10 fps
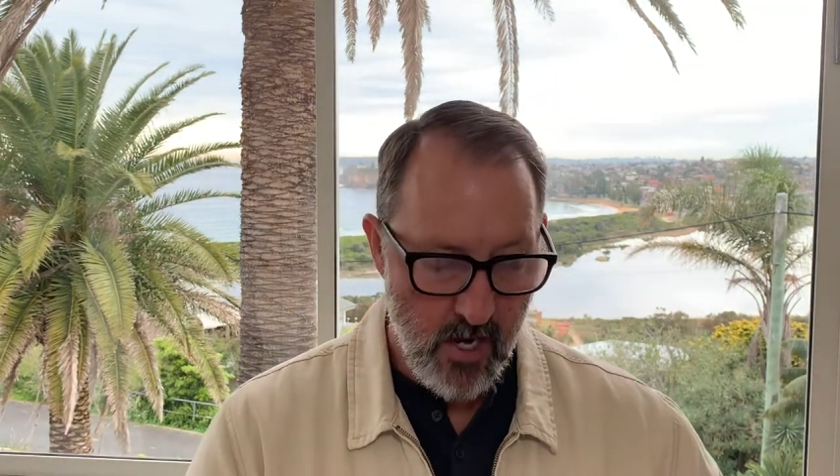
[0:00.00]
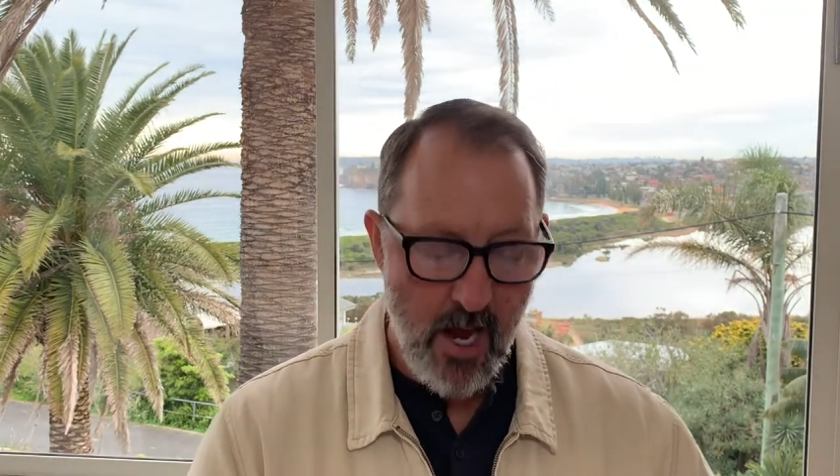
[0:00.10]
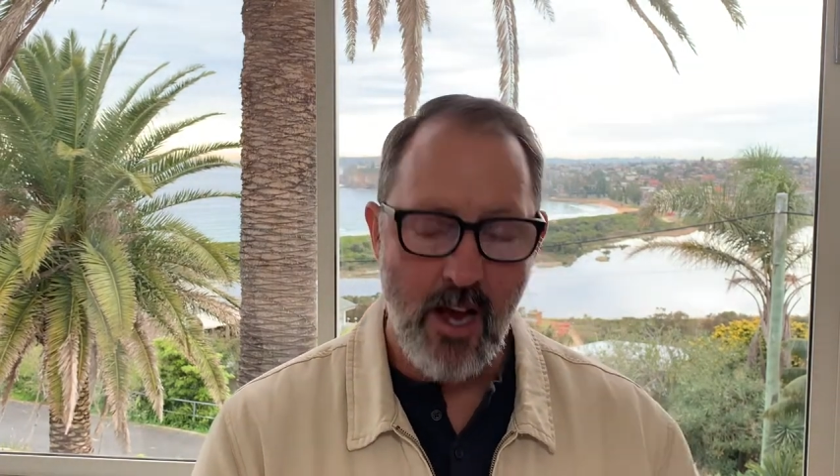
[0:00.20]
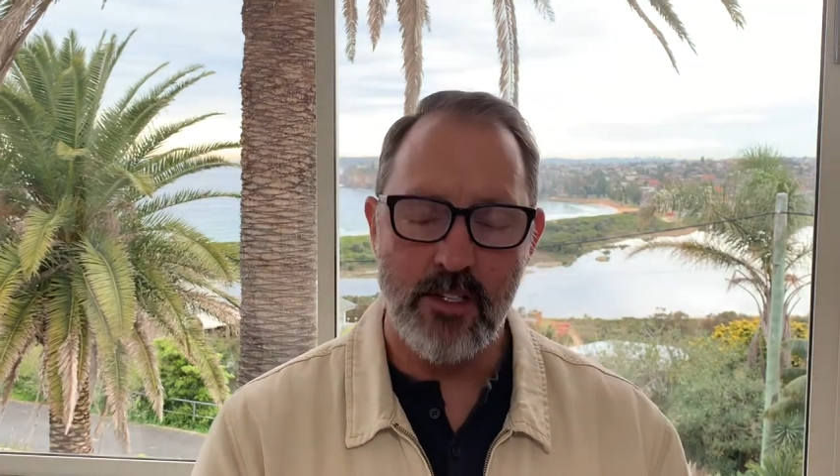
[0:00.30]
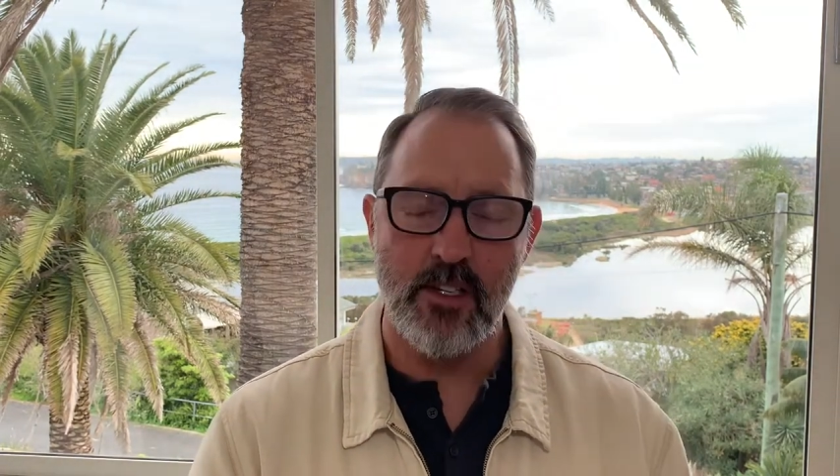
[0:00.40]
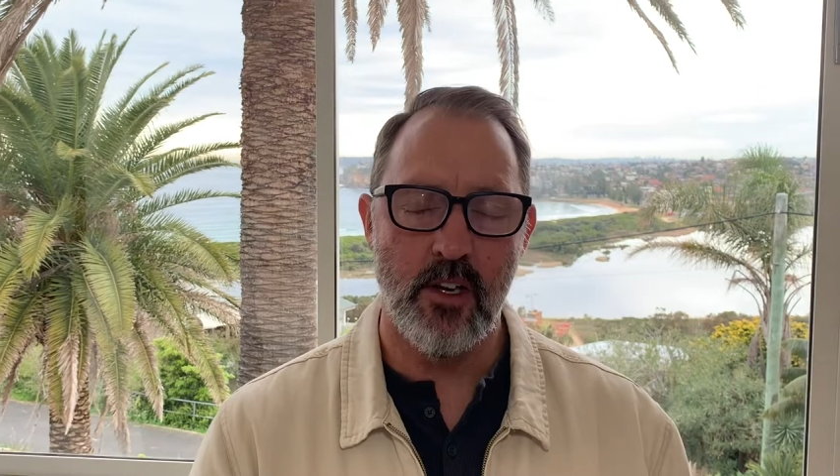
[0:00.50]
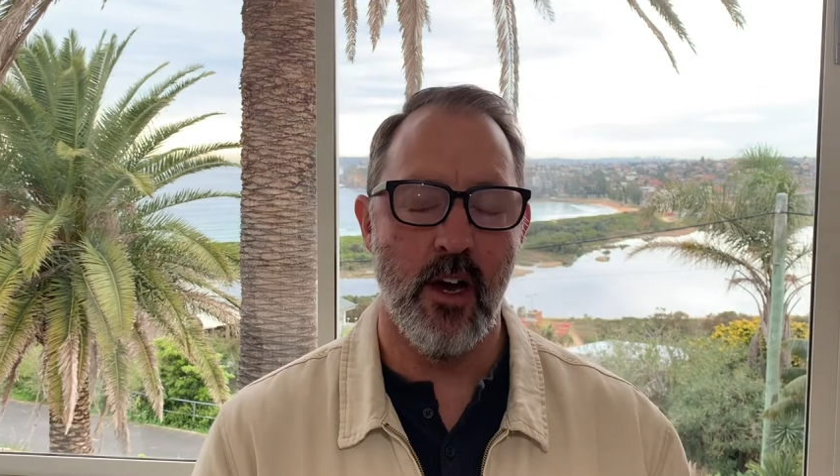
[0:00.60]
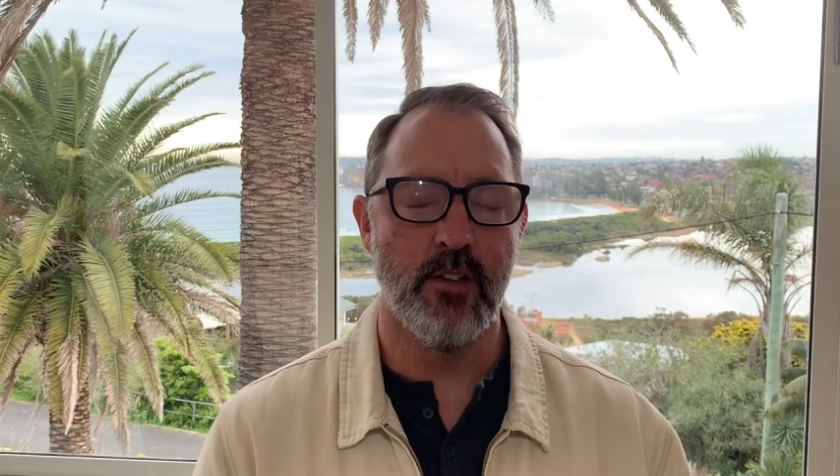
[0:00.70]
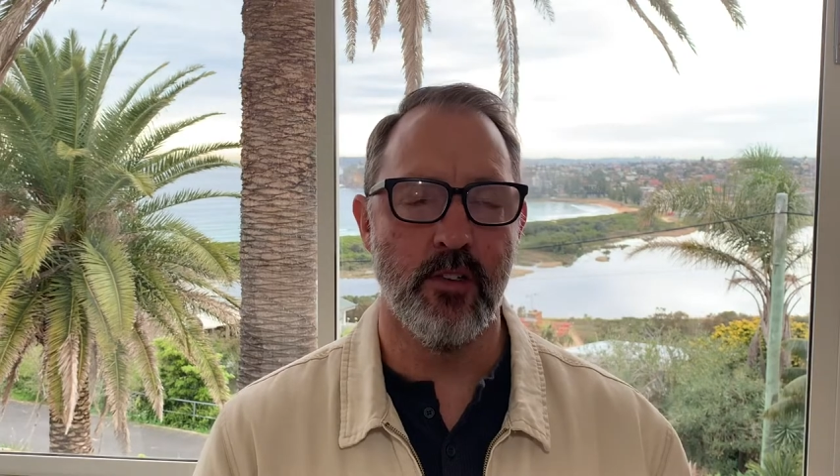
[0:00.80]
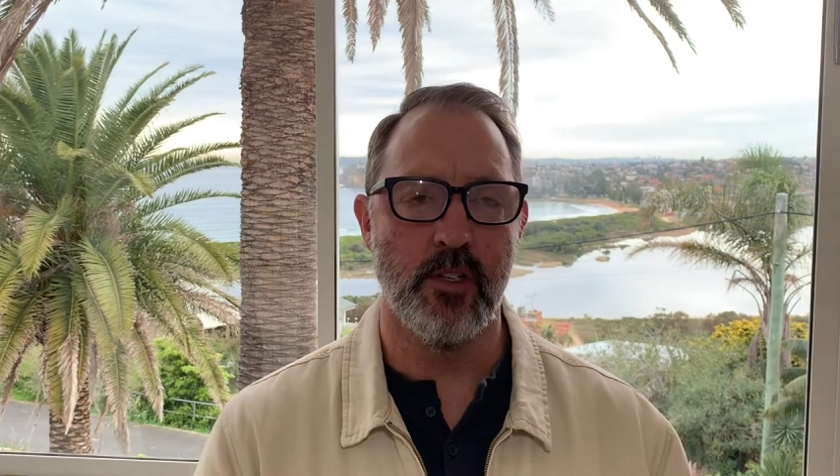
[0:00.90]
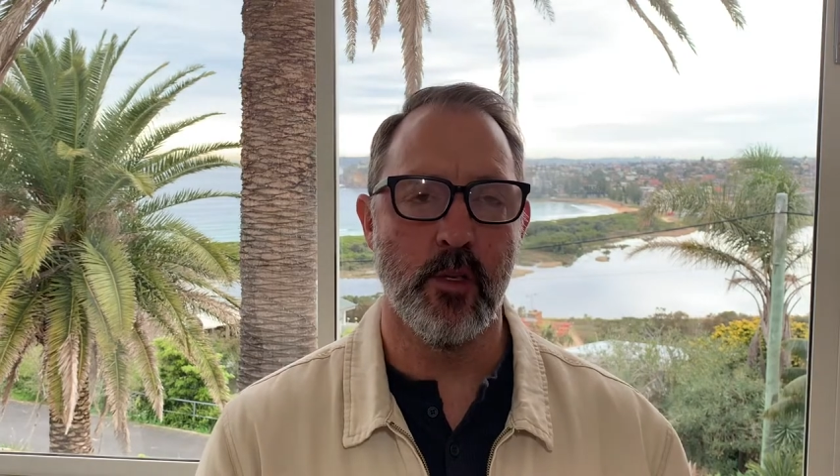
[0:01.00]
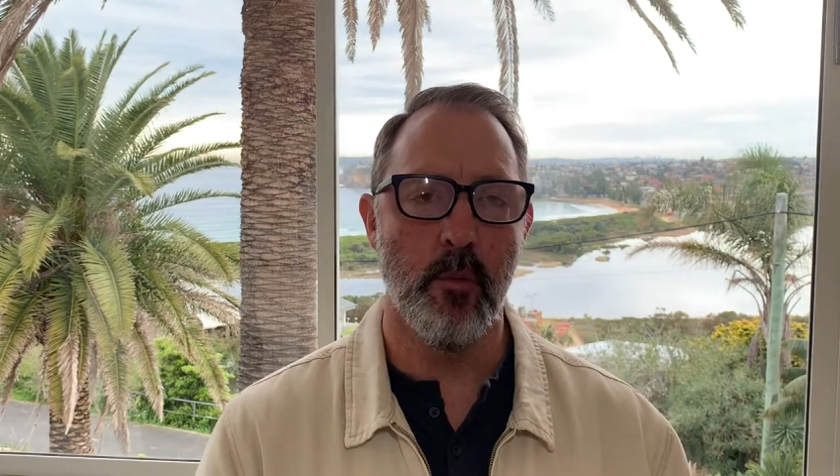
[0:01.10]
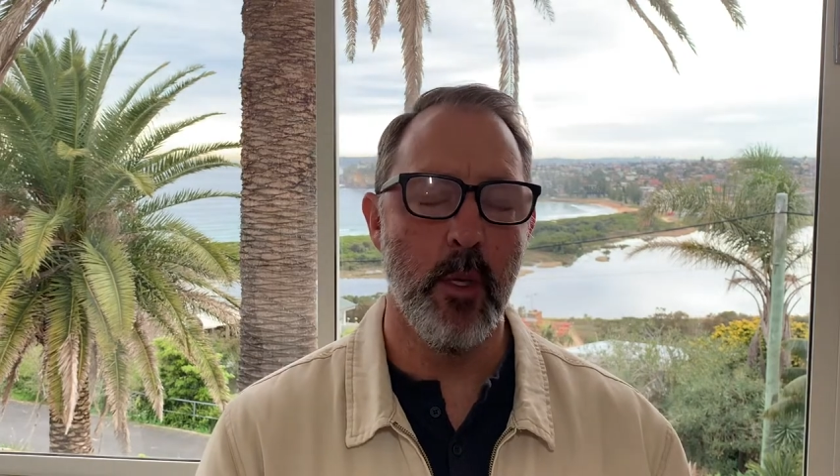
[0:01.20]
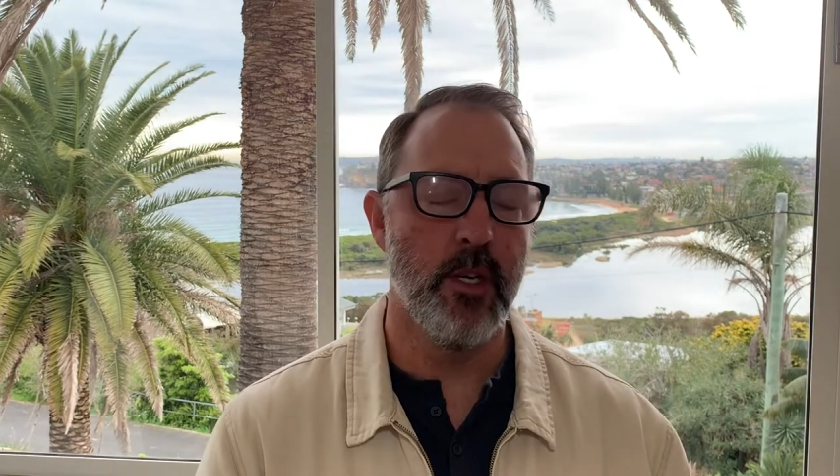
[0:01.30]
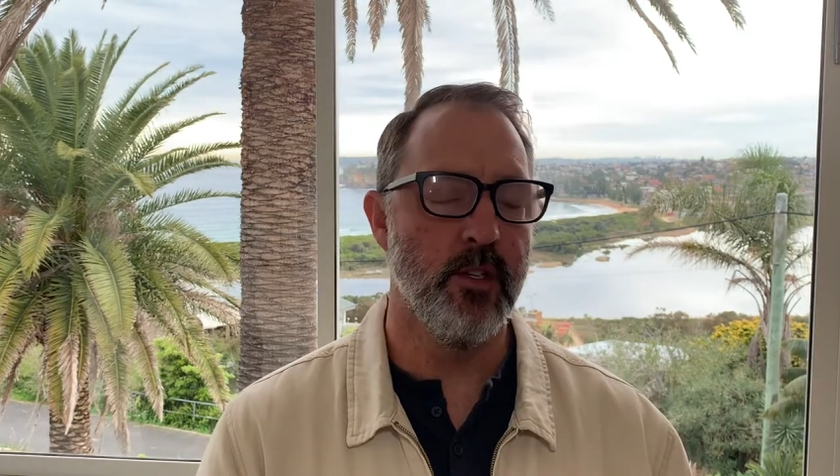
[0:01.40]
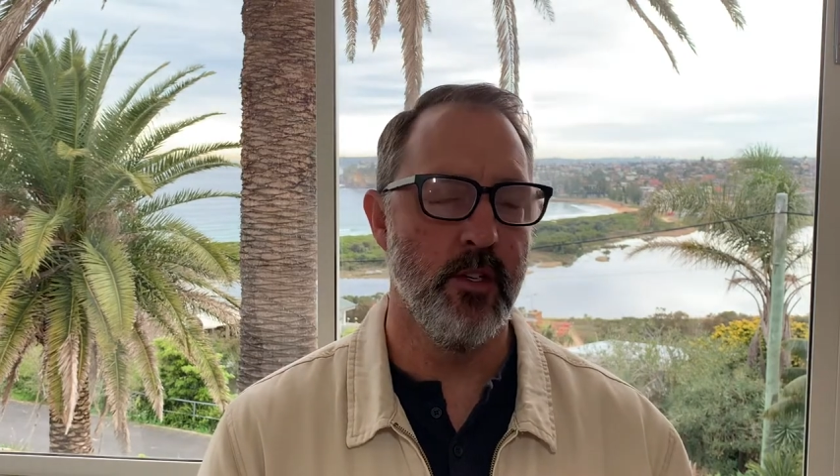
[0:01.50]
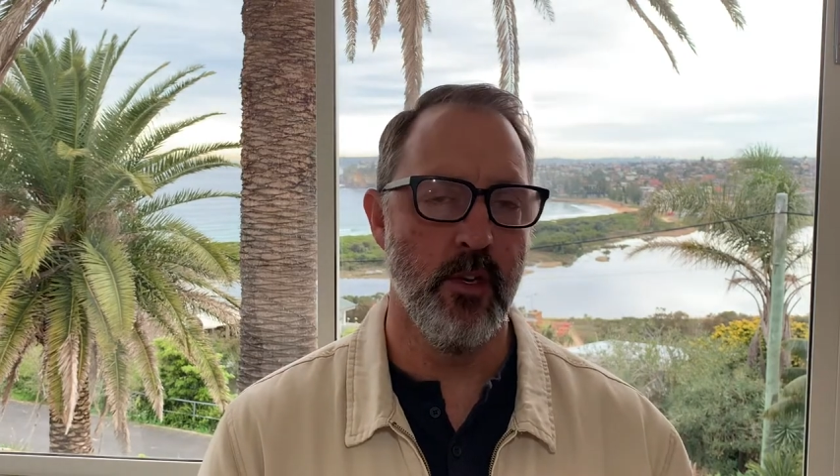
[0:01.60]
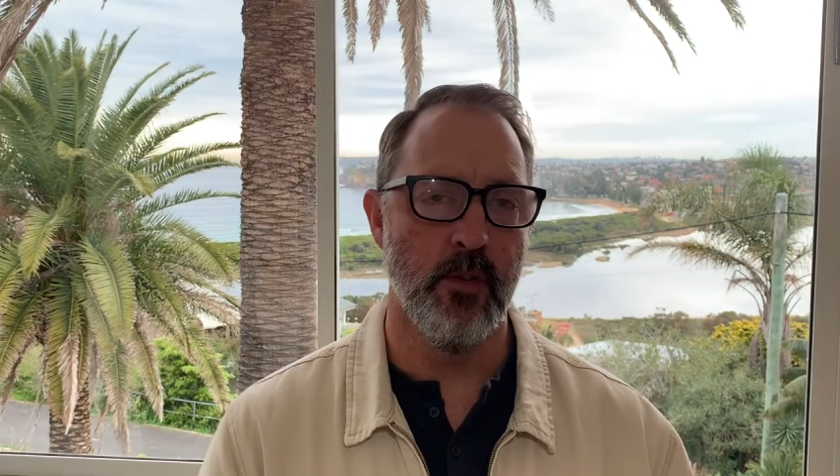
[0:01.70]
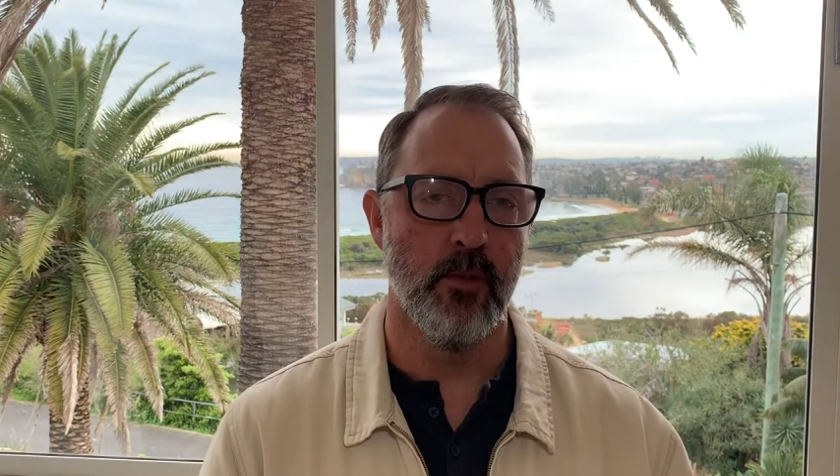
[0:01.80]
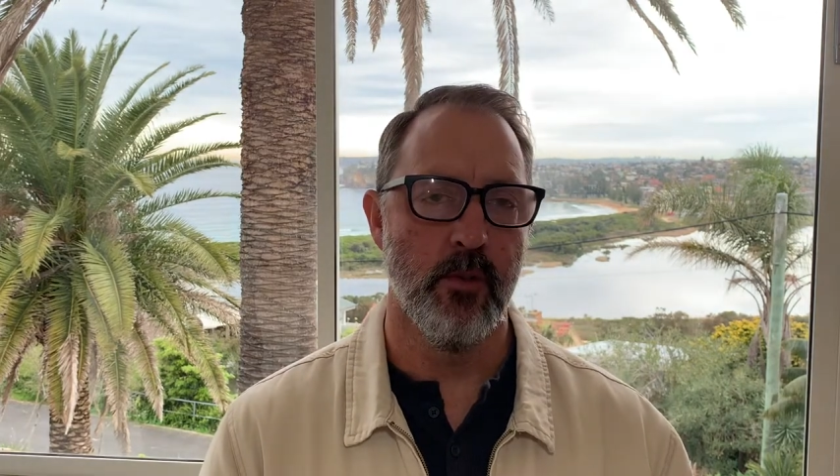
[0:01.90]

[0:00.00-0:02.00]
asked God to speak to you.